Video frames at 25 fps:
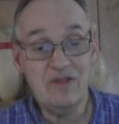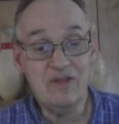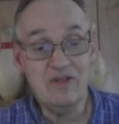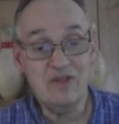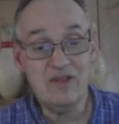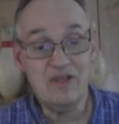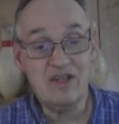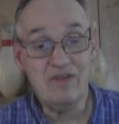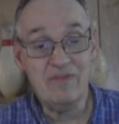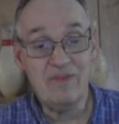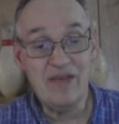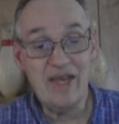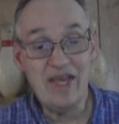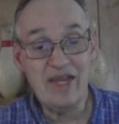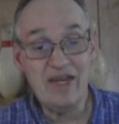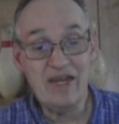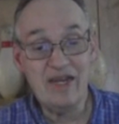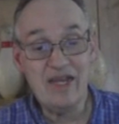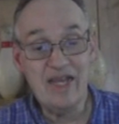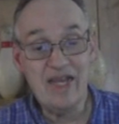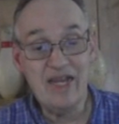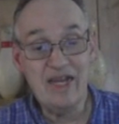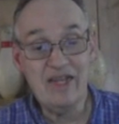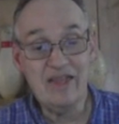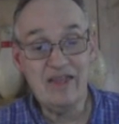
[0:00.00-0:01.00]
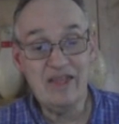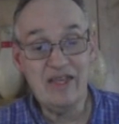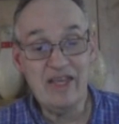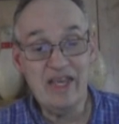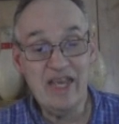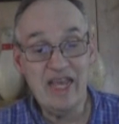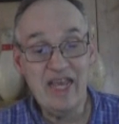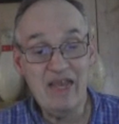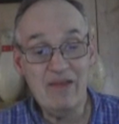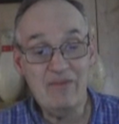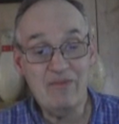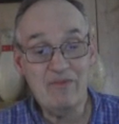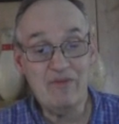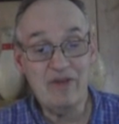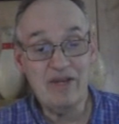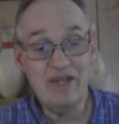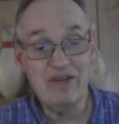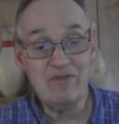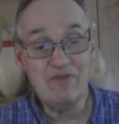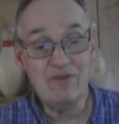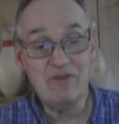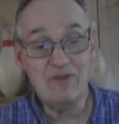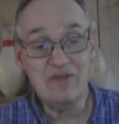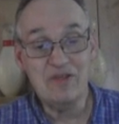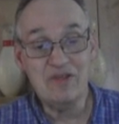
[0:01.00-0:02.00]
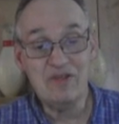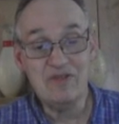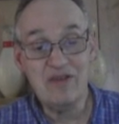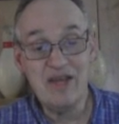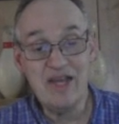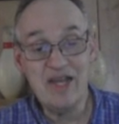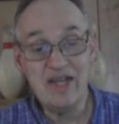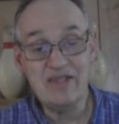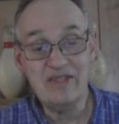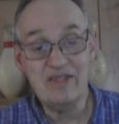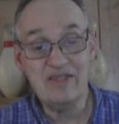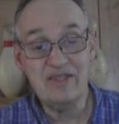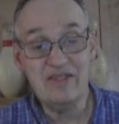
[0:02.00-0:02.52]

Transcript: took command late in the game when he rolled strikes